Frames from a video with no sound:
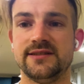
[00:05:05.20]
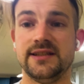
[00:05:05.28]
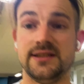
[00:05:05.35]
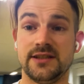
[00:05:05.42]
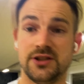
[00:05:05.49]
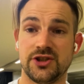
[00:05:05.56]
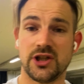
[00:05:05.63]

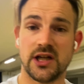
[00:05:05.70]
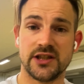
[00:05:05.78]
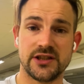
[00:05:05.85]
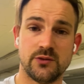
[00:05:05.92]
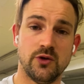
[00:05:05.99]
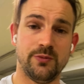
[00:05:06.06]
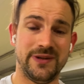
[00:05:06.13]
DC
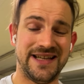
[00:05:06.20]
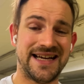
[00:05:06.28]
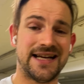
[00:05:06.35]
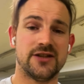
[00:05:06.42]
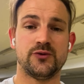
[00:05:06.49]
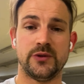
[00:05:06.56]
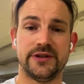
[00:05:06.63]
charging will be
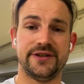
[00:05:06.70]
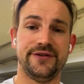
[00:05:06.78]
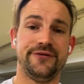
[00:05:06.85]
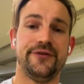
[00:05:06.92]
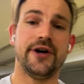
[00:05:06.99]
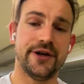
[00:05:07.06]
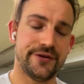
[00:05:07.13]
at
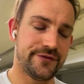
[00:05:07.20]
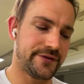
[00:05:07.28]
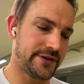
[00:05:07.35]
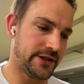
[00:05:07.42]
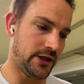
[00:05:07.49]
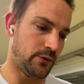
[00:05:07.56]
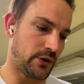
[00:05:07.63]
25
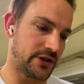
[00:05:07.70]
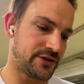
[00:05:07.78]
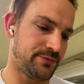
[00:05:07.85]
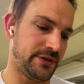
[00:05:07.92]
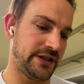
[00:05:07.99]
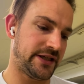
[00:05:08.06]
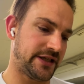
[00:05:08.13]
kilowatts,
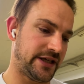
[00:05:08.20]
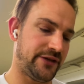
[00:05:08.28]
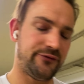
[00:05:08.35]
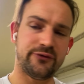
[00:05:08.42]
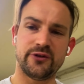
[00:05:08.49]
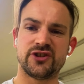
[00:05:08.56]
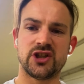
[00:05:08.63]
meaning a
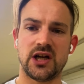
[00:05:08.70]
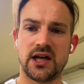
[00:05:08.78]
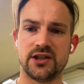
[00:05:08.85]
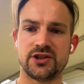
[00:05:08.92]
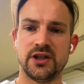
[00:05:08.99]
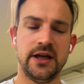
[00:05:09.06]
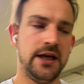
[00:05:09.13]
full
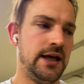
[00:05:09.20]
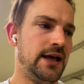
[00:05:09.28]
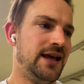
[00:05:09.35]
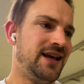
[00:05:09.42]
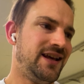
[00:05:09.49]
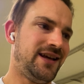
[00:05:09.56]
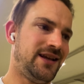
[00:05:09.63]
charge
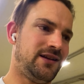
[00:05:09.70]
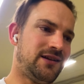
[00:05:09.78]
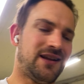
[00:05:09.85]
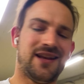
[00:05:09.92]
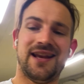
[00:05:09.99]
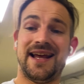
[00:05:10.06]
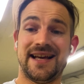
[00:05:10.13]
in
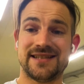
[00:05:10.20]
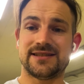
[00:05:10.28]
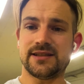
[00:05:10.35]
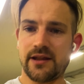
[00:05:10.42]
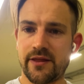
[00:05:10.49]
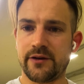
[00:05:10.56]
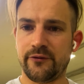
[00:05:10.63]
less
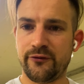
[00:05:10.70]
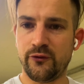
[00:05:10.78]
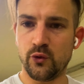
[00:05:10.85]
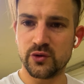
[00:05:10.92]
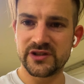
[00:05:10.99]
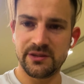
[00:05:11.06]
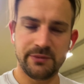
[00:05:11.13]
than
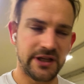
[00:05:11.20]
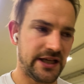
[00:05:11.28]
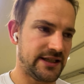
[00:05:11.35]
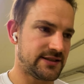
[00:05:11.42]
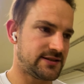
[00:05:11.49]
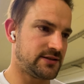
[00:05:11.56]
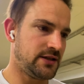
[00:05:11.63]
40
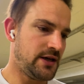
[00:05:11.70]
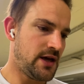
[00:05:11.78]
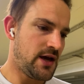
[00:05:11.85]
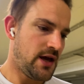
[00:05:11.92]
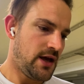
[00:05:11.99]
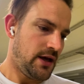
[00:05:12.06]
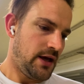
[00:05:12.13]
minutes.
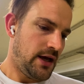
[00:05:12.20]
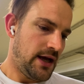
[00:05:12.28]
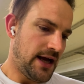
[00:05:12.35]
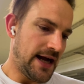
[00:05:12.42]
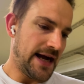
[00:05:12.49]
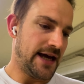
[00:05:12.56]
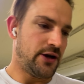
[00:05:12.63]

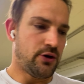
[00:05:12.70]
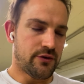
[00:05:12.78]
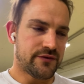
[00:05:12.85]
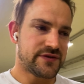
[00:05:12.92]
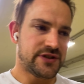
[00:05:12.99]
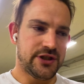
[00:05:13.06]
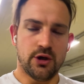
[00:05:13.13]
And
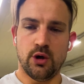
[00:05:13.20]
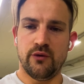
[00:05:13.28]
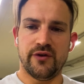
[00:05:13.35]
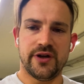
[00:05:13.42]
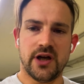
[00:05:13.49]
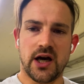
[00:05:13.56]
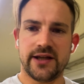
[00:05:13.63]
obviously
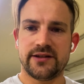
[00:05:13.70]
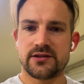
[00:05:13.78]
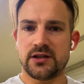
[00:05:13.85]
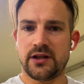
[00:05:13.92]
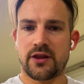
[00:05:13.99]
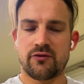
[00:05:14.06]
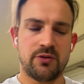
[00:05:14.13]
overnight
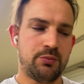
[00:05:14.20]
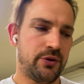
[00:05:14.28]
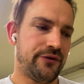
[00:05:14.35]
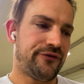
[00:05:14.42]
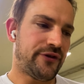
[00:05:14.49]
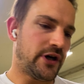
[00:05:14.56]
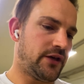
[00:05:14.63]
at
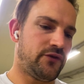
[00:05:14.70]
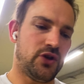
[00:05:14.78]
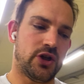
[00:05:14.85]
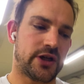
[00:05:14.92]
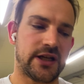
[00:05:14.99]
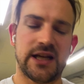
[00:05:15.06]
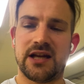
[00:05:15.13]
3.5, you're
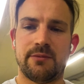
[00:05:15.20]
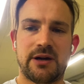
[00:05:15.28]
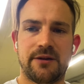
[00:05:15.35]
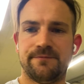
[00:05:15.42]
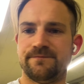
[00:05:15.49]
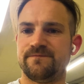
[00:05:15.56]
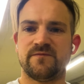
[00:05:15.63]
looking at
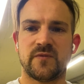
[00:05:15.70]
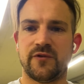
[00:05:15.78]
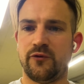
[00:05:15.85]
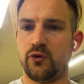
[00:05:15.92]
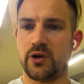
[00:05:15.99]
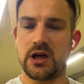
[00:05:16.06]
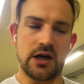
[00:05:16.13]
about
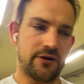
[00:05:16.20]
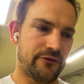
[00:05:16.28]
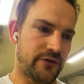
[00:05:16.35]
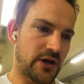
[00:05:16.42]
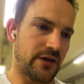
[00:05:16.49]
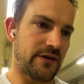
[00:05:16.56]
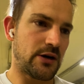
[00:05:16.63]
four and a half,
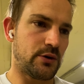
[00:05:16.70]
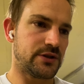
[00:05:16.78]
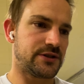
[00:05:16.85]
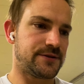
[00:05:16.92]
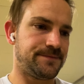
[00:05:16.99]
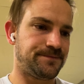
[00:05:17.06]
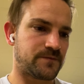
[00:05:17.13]
five hours.